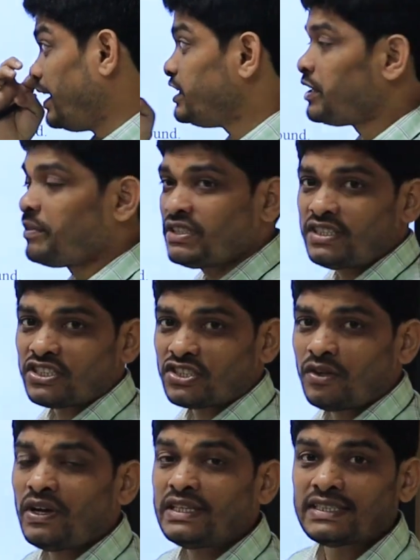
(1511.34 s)
ranging means just
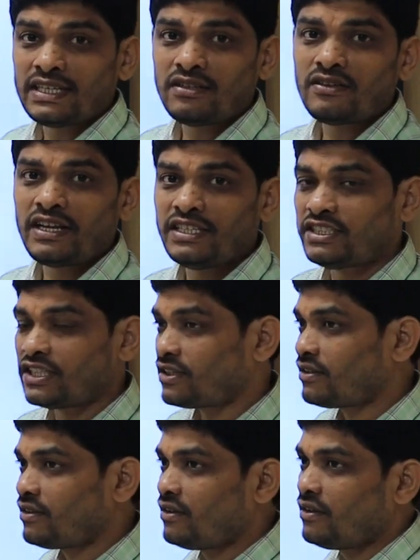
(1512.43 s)
now I said no ranging.